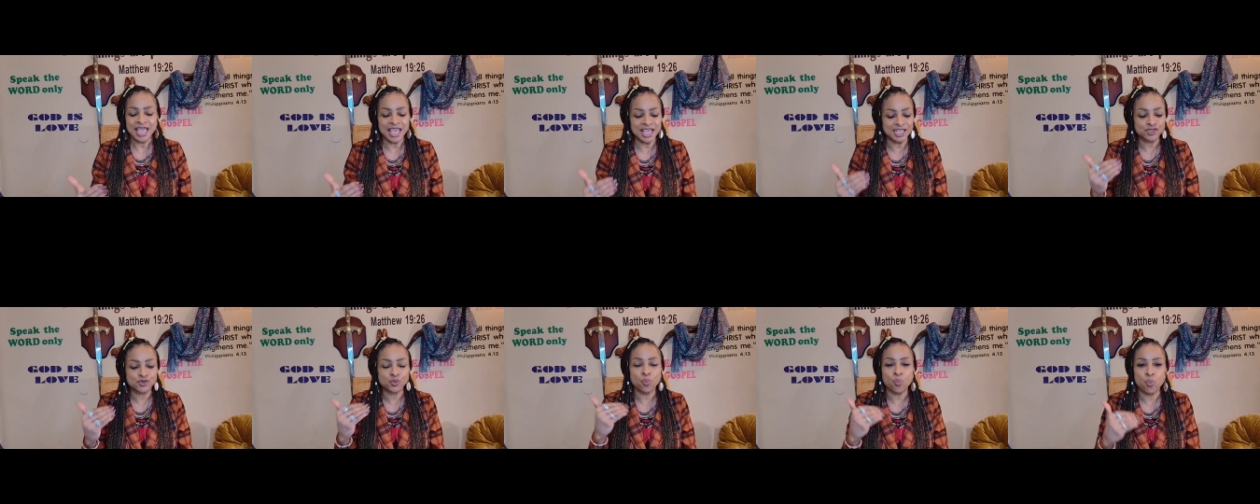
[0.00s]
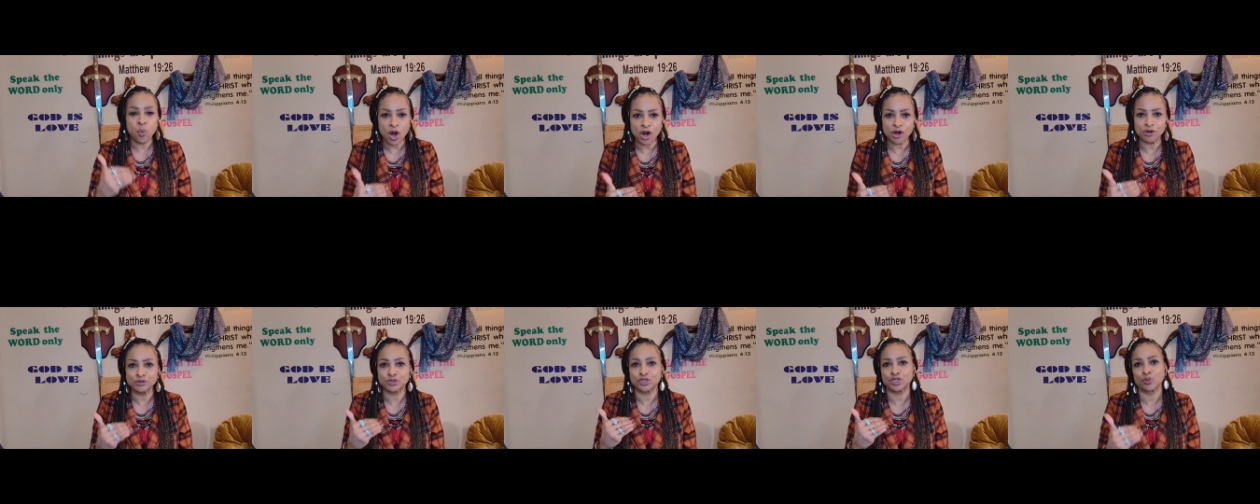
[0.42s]
his
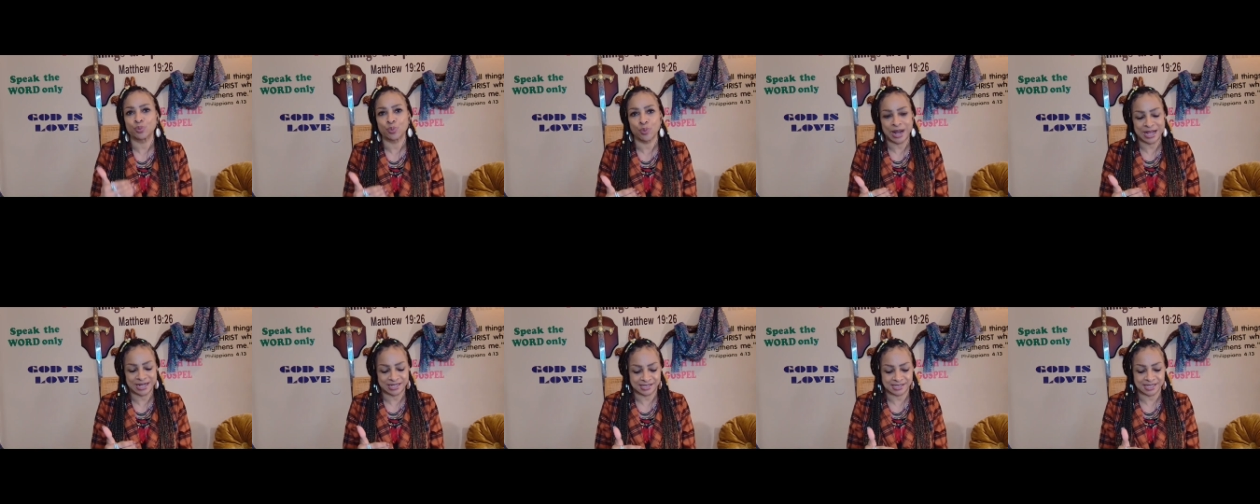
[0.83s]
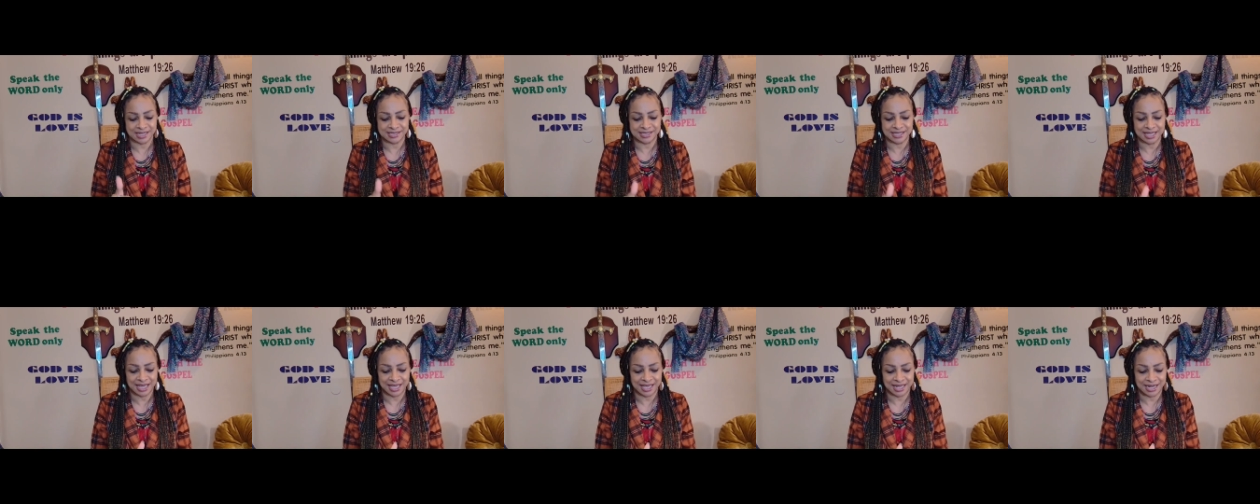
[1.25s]
word directs
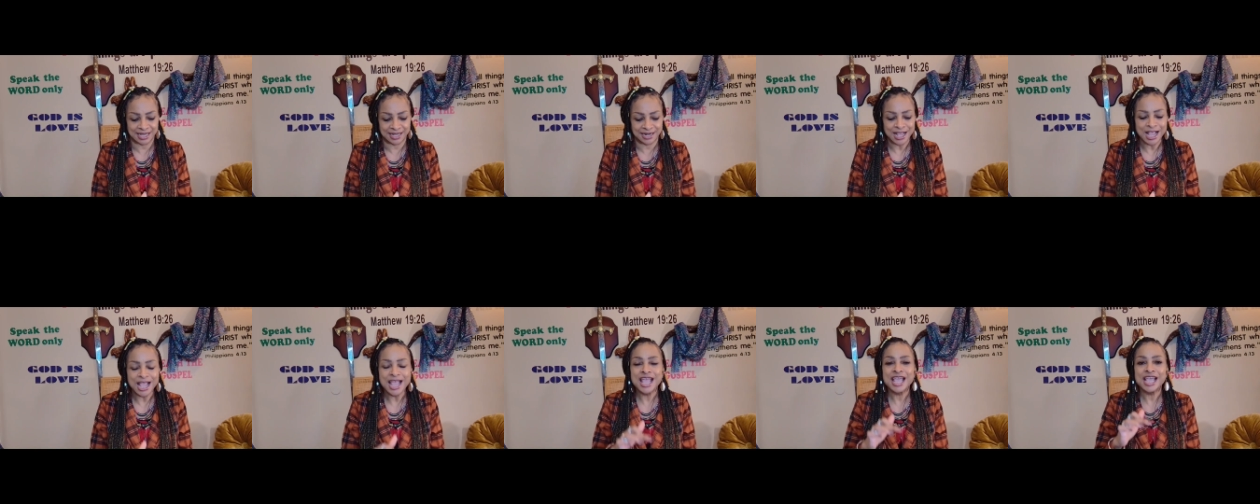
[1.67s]
us in it.